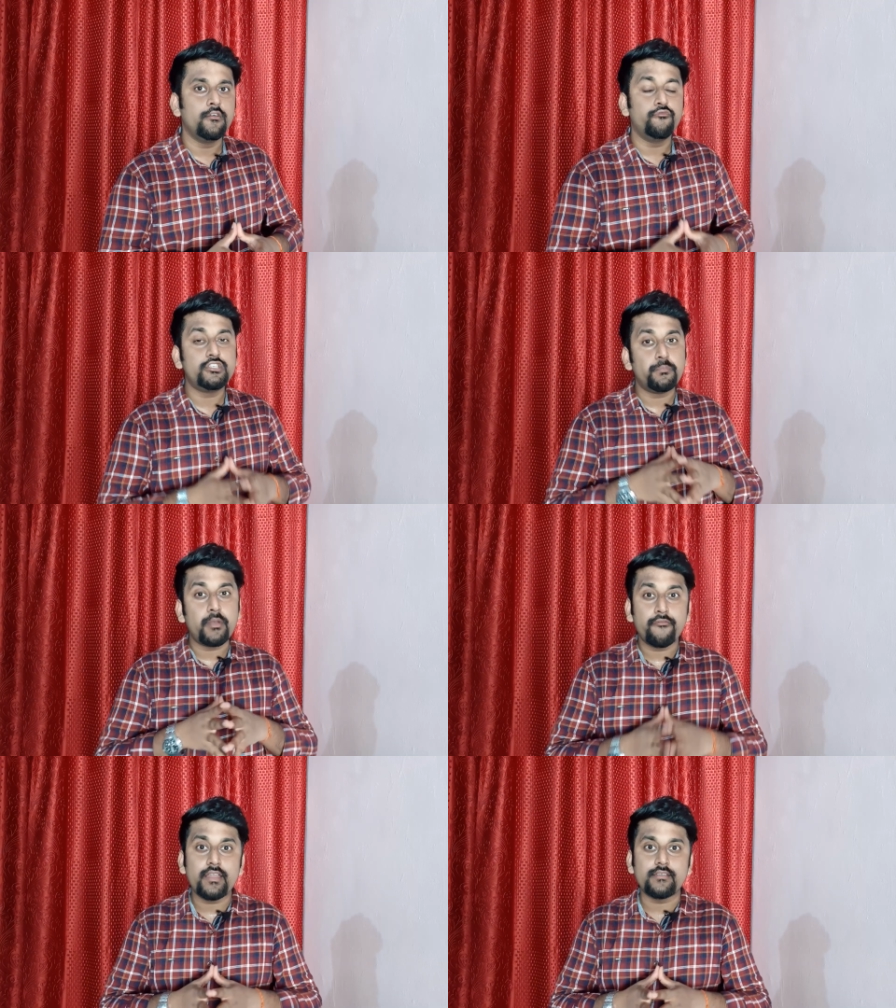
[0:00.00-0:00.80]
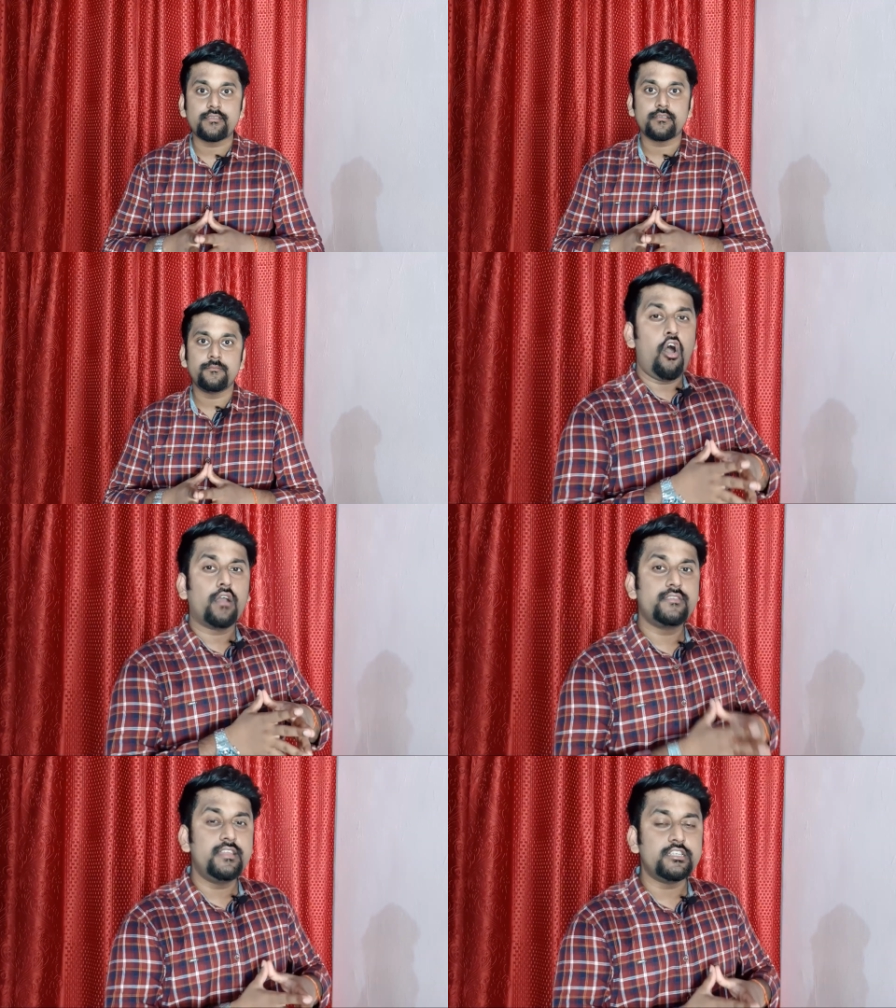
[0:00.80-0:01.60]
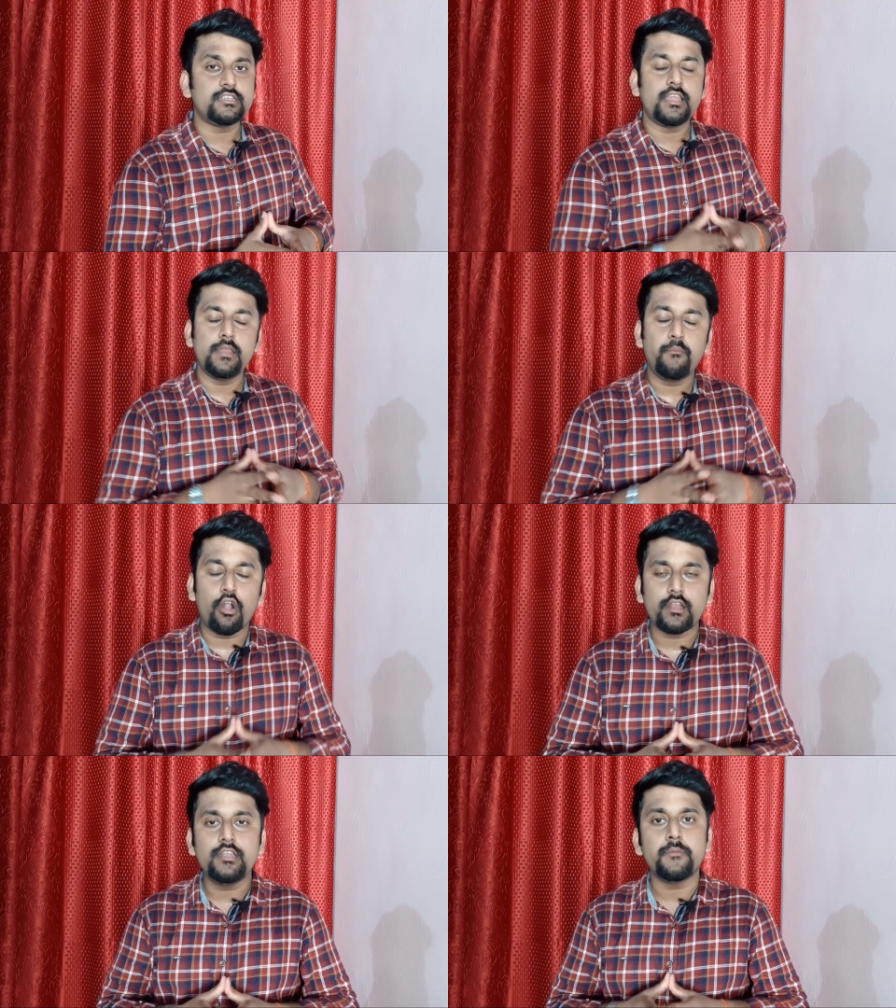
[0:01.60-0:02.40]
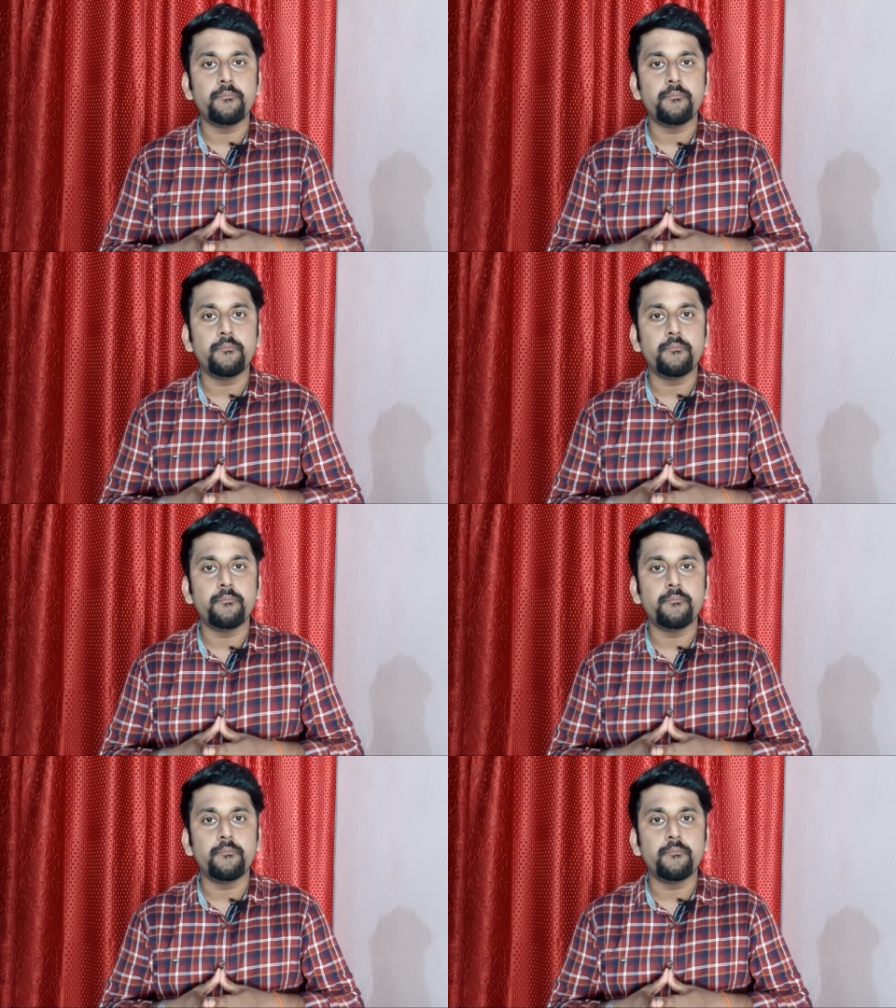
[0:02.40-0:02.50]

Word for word: which prevents oxidation in bottled